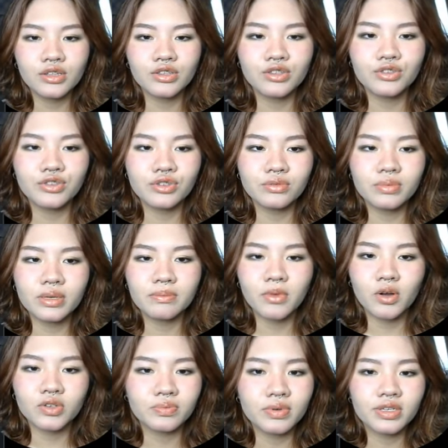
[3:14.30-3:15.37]
To be more
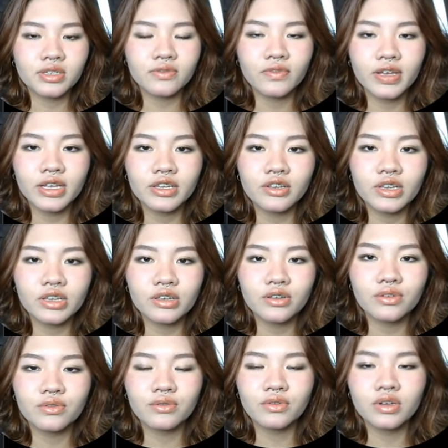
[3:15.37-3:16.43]
specific,
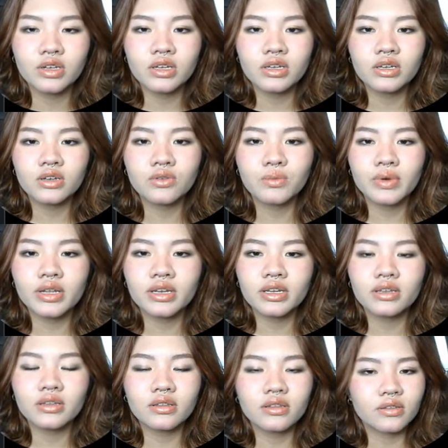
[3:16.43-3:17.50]
you when
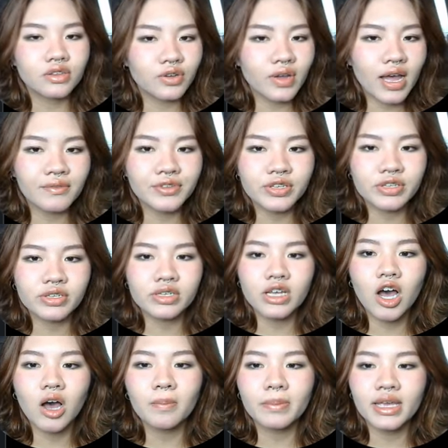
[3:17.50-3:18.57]
you have to
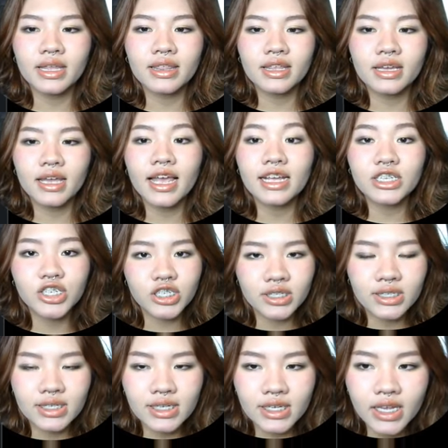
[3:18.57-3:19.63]
copy the
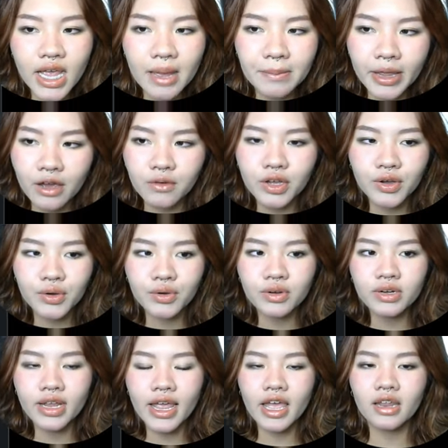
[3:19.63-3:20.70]
HTML
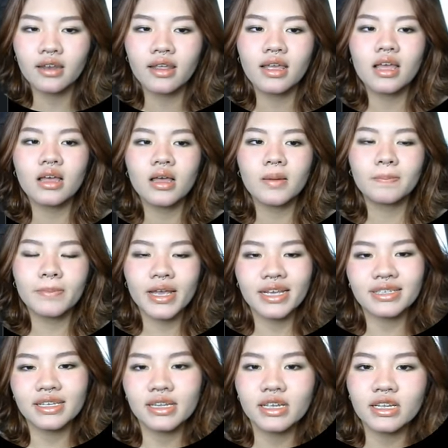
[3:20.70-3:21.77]
code and
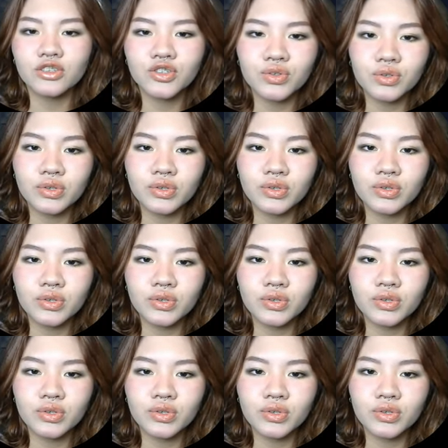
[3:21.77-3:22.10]
paste it into